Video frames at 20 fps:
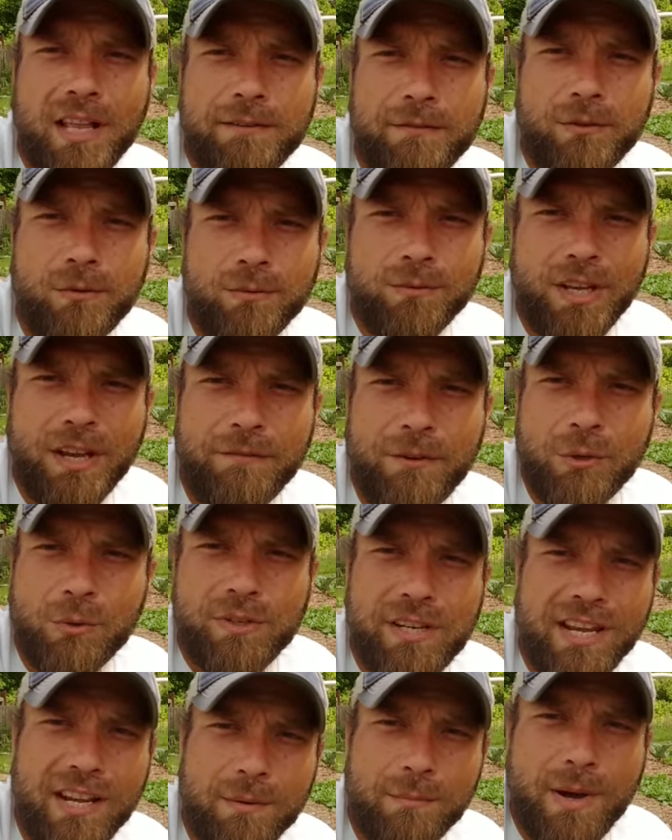level, if you
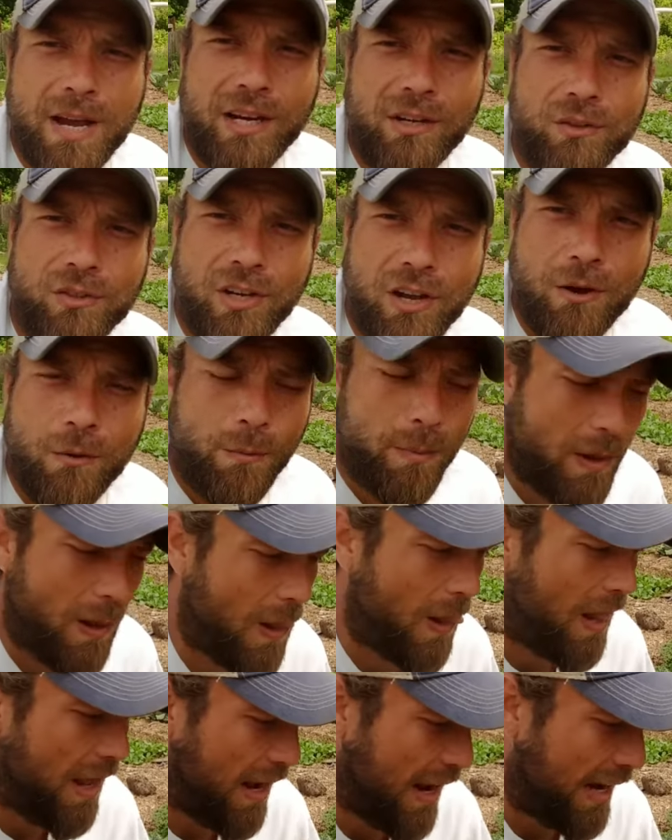would take a microscope
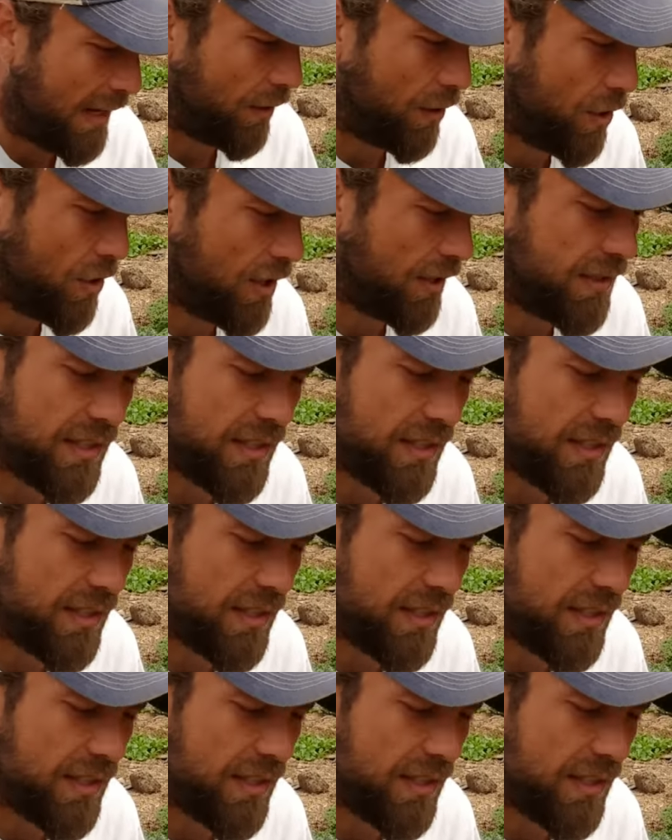and look